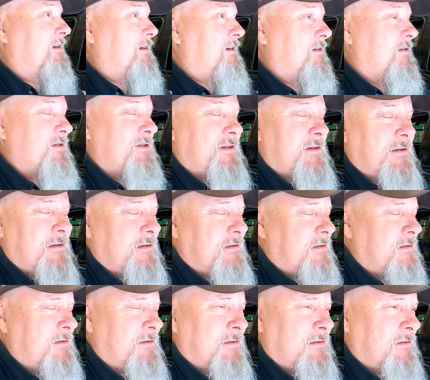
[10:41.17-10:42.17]
he goes, No,
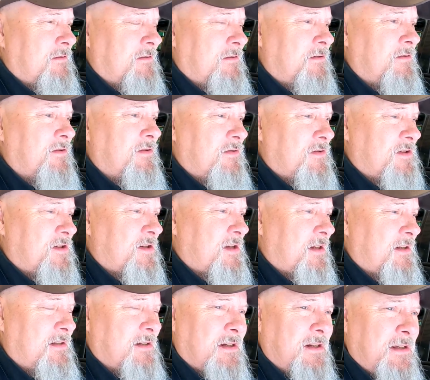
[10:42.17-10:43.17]
no, no, no, no. You
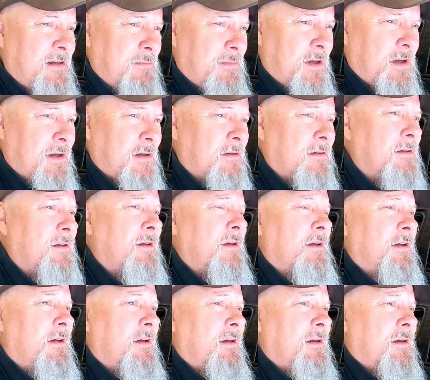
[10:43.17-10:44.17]
sent an email.
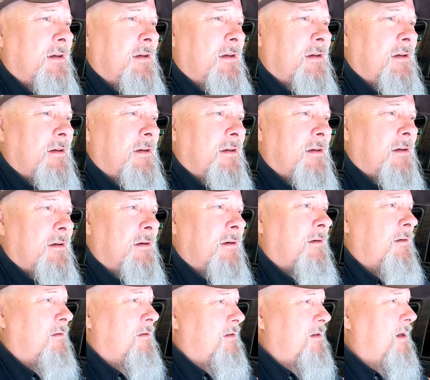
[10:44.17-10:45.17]

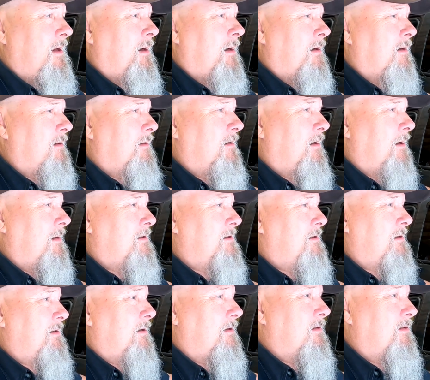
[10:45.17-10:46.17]
Oh, yeah, I
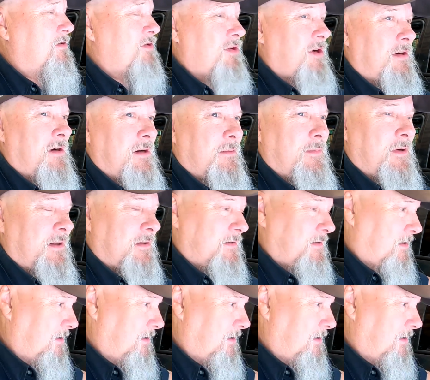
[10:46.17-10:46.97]
did. Sorry about